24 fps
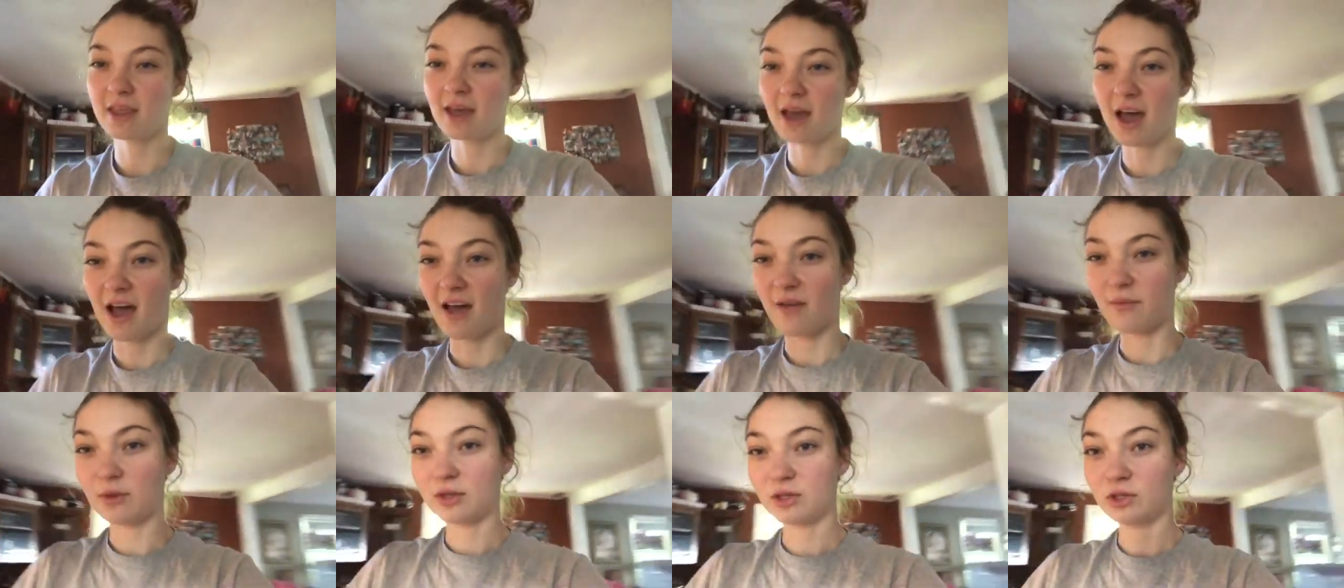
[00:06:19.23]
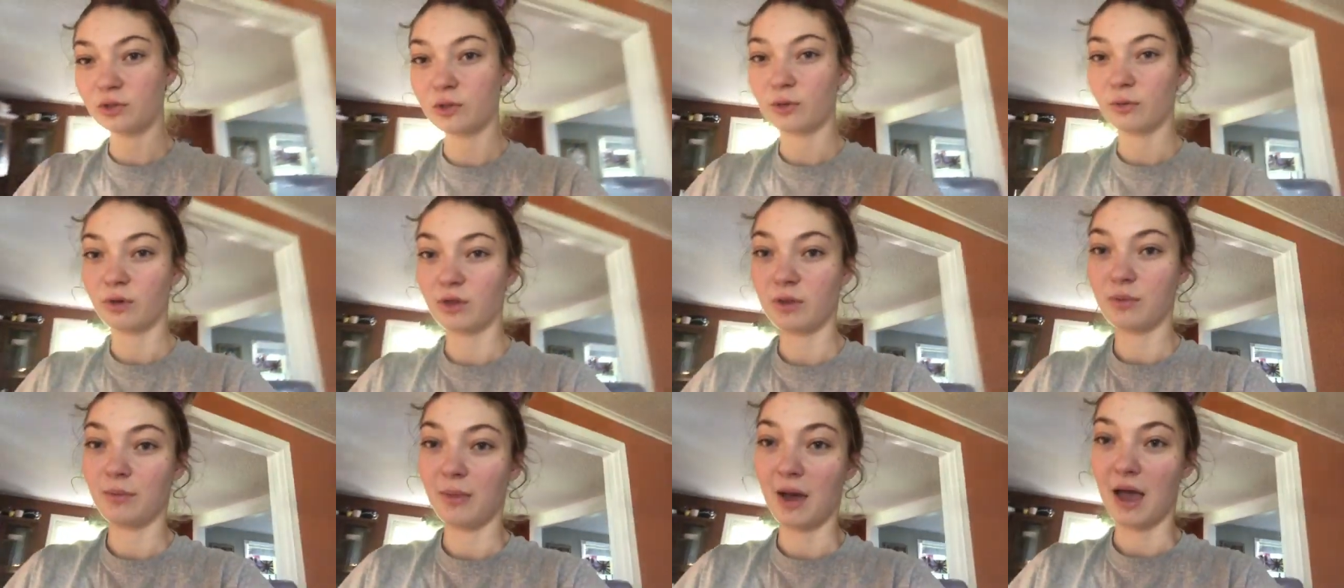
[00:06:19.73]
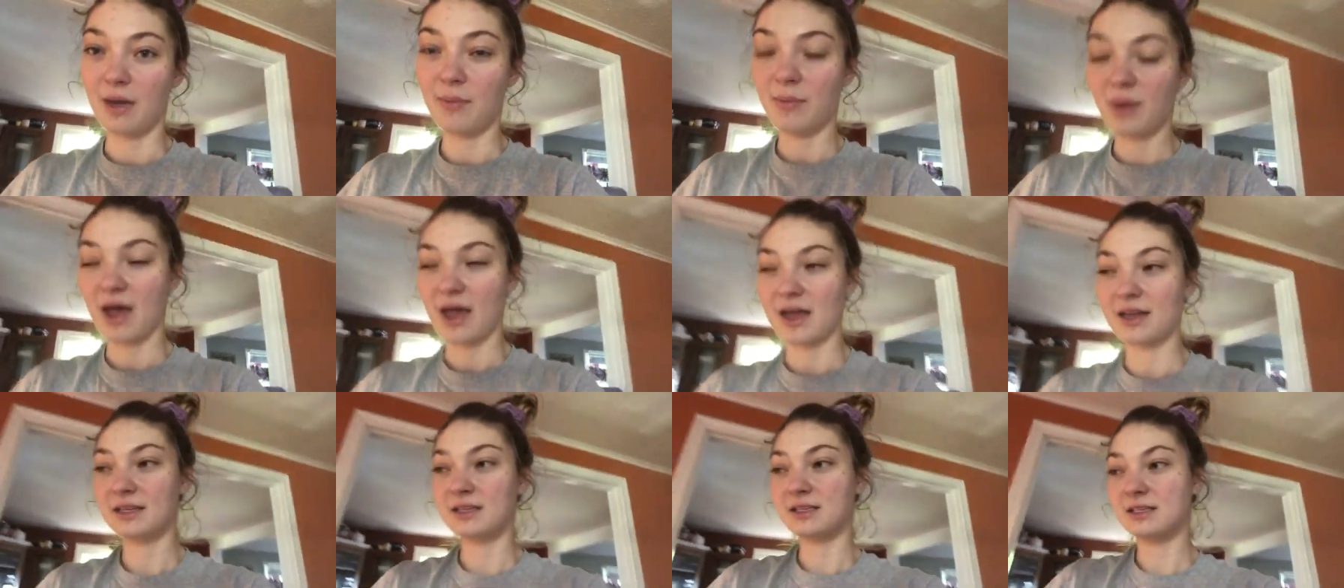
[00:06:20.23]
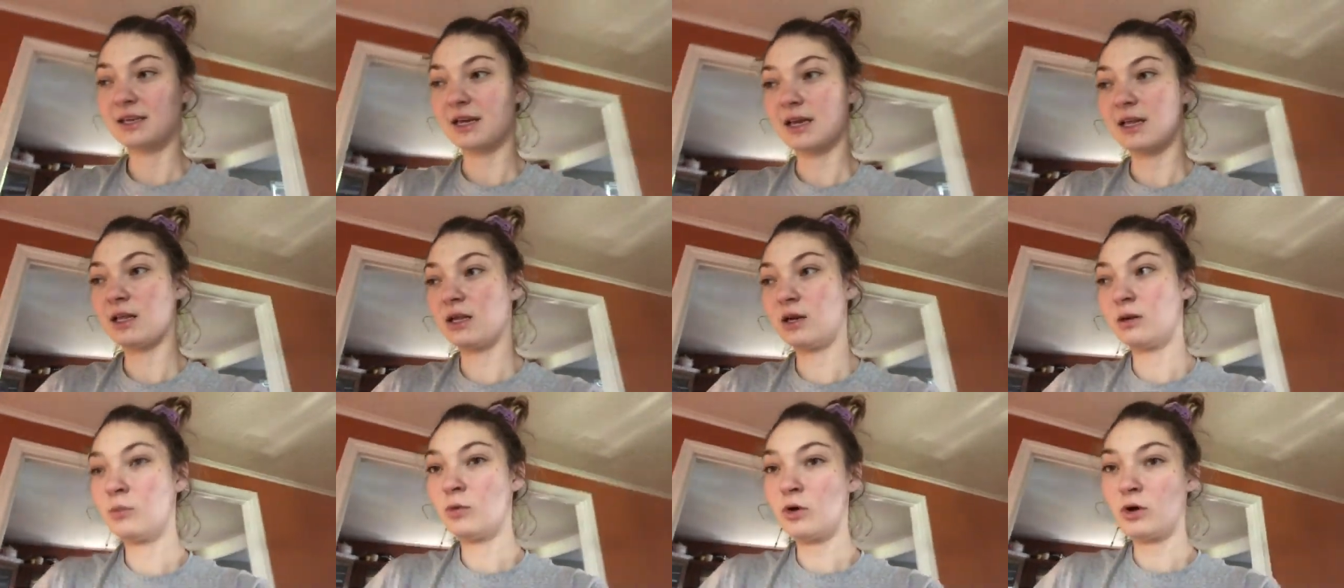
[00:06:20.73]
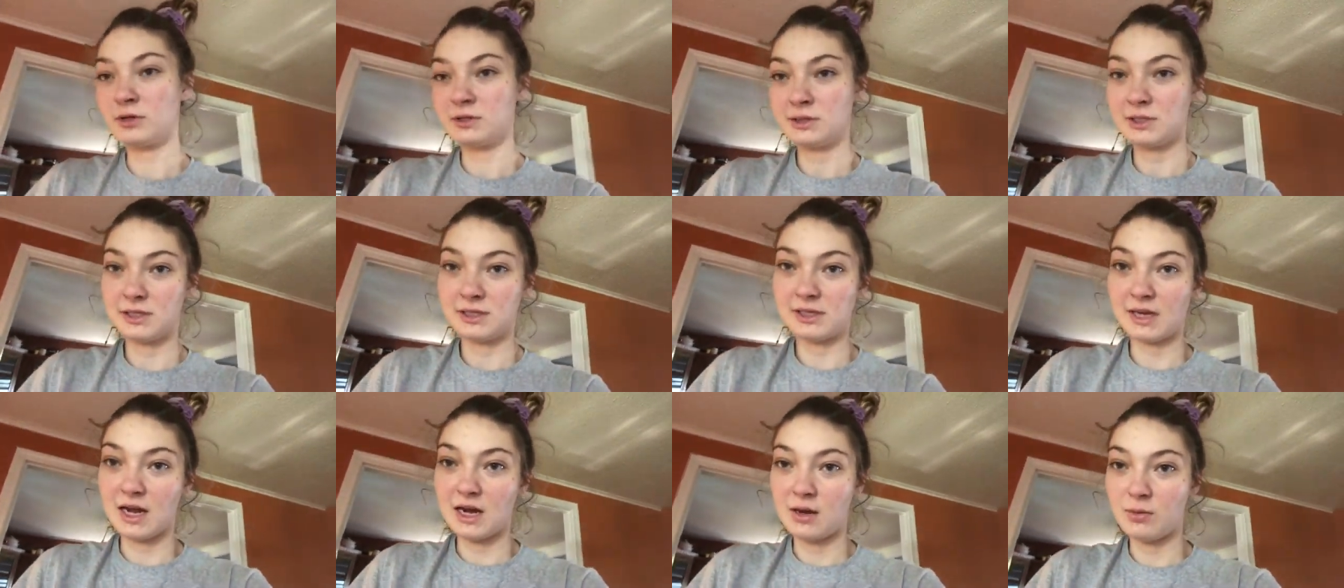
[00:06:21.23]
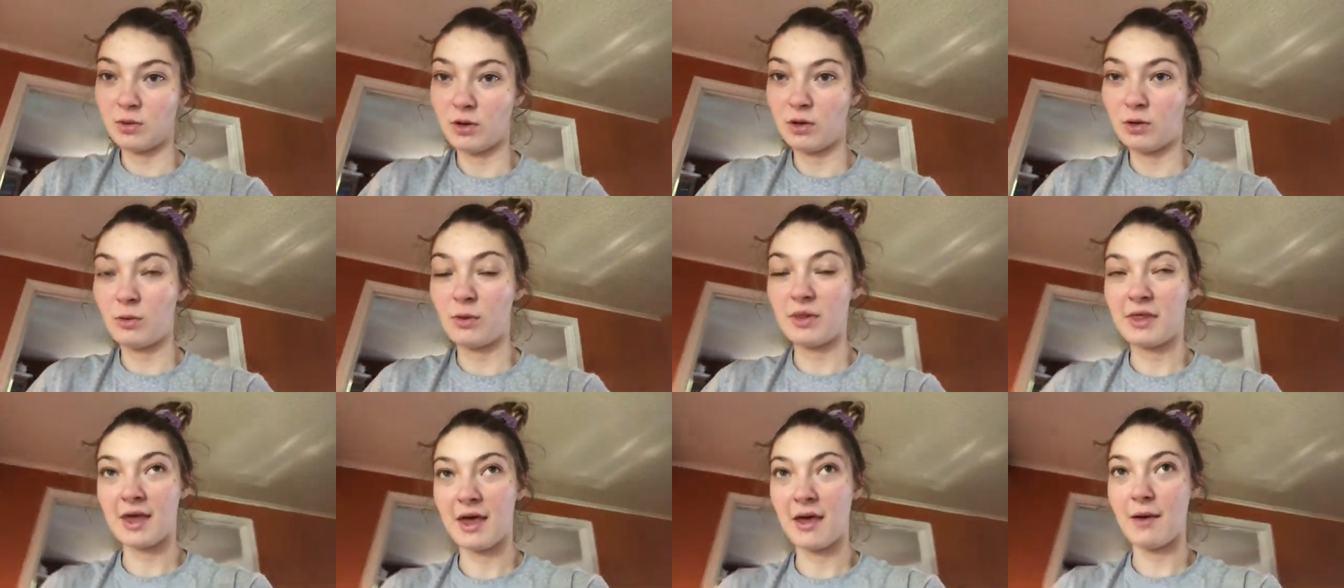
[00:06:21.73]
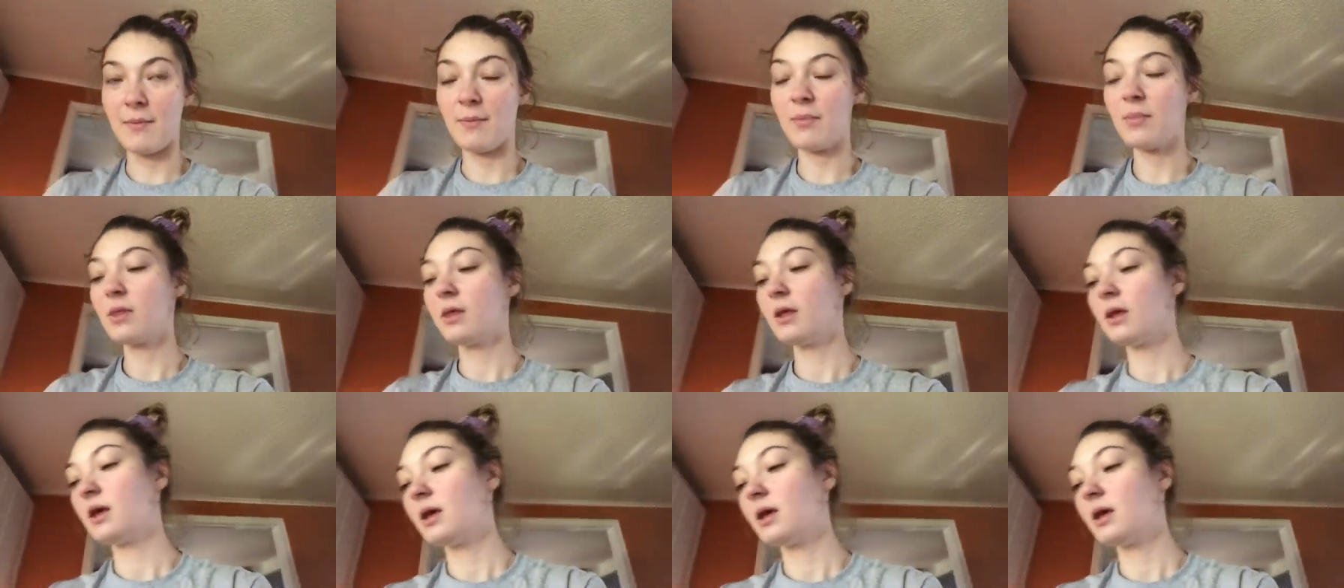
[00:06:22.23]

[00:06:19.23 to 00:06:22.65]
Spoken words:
that I've been doing with my pet to stay a little more sustainable with him